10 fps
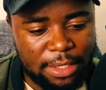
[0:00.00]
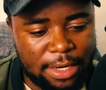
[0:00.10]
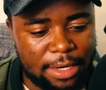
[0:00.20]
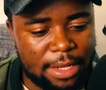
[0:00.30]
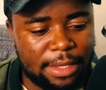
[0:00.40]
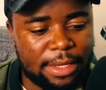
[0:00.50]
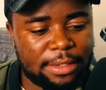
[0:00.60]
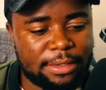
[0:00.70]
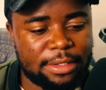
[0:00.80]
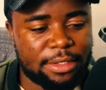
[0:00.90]
another
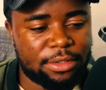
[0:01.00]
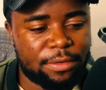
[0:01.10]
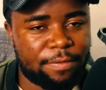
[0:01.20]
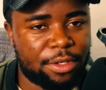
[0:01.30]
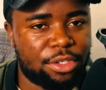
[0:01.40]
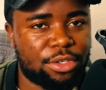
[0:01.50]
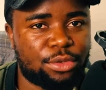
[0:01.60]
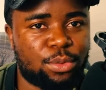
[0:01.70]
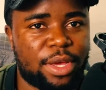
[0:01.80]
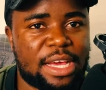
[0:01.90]
series of
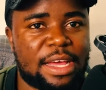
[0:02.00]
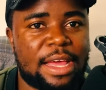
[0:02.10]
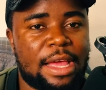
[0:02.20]
videos where